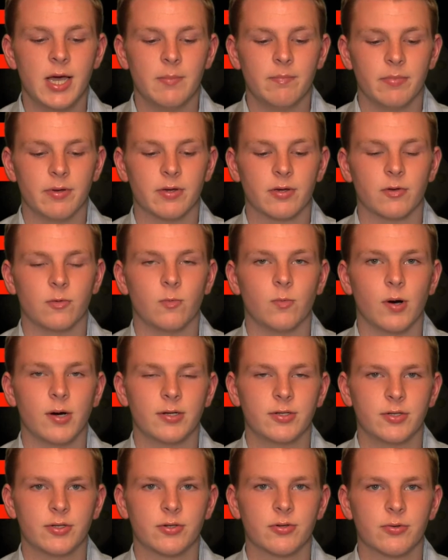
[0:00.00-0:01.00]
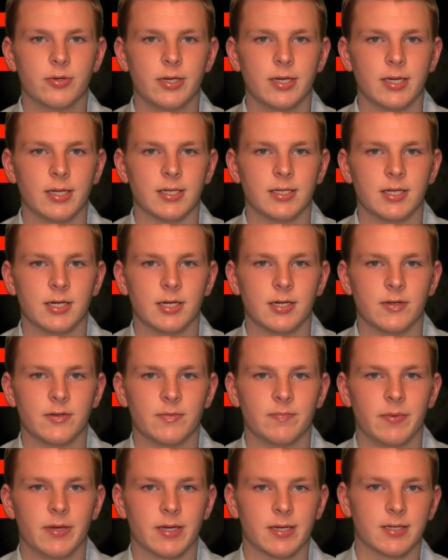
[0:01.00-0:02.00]
because 1 degree does
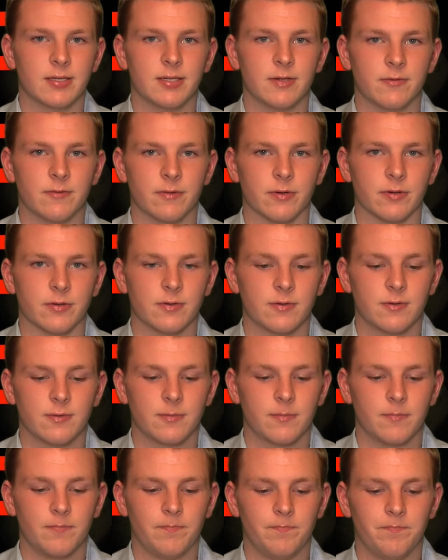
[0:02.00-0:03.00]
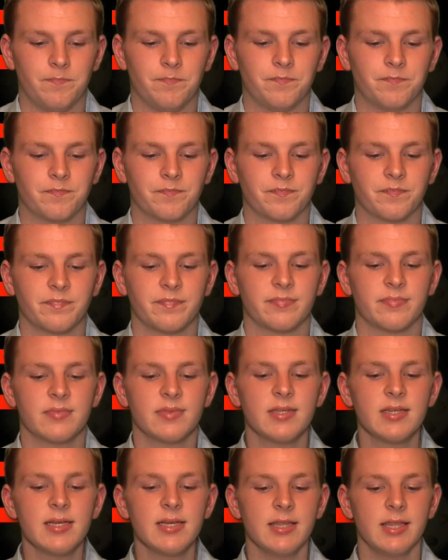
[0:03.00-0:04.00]
make a difference.
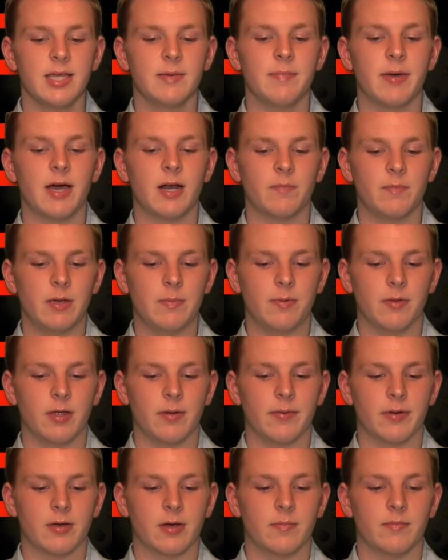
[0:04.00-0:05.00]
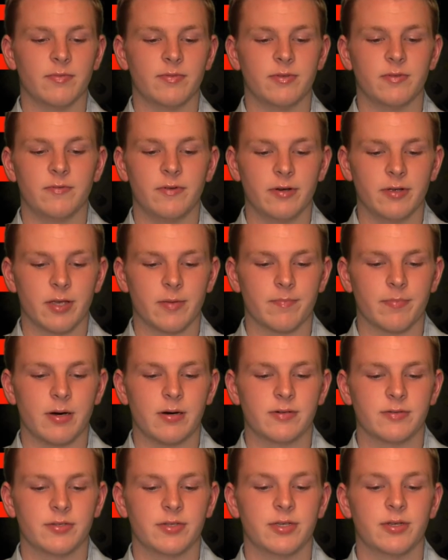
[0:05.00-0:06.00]
The amount of people that become severely
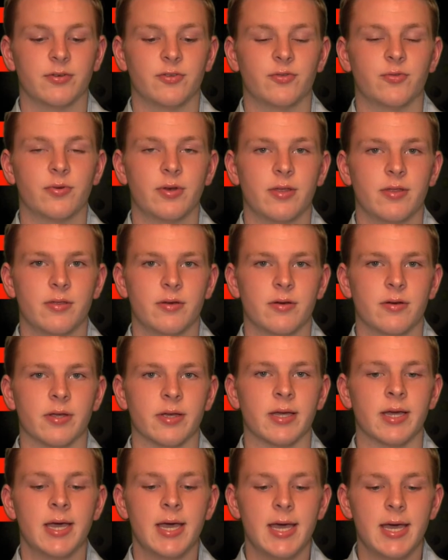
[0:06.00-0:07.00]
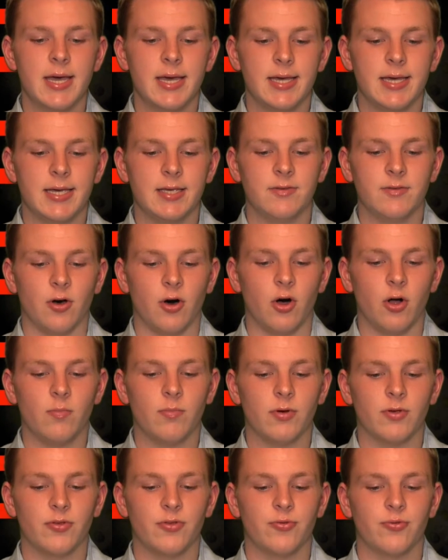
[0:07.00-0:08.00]
impoverished by the year 2030 is
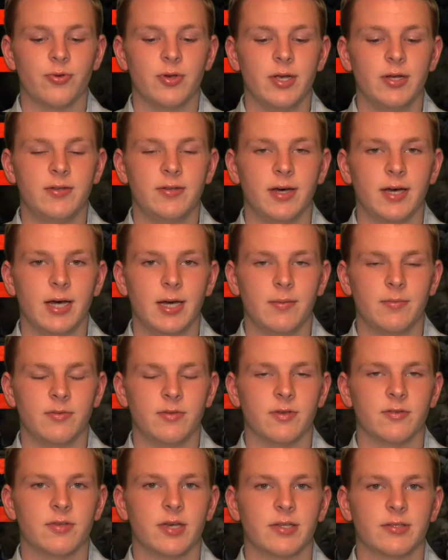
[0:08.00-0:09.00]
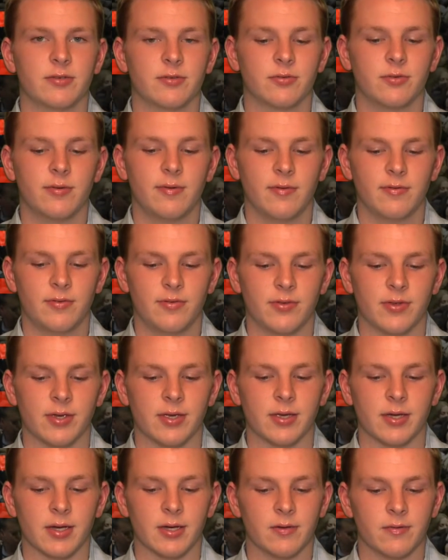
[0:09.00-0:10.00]
almost 3 times the exact
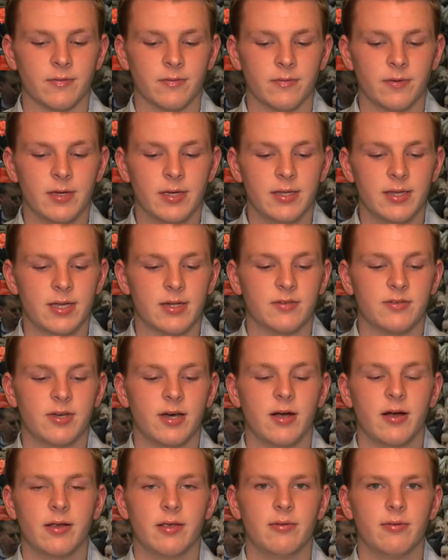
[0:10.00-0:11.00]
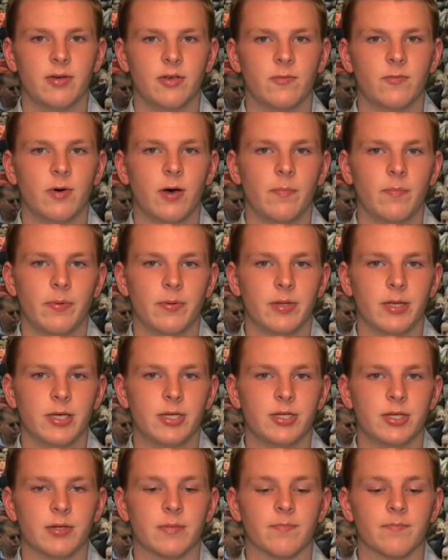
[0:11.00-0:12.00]
equivalency of the entire U.S.
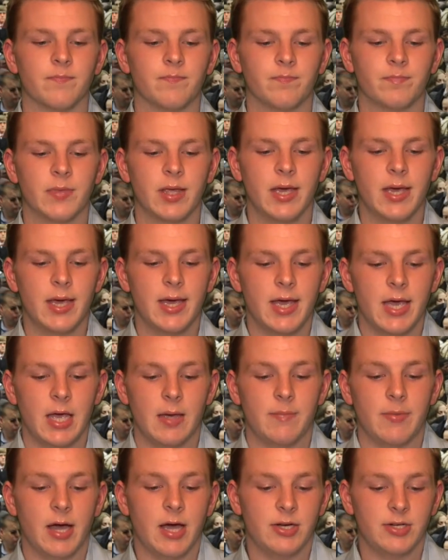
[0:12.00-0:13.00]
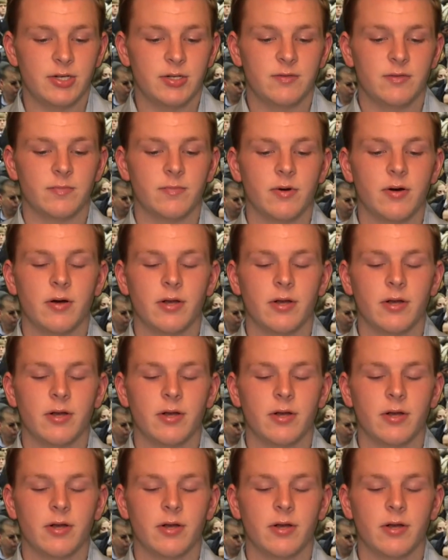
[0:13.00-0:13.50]
population. Imagine if tomorrow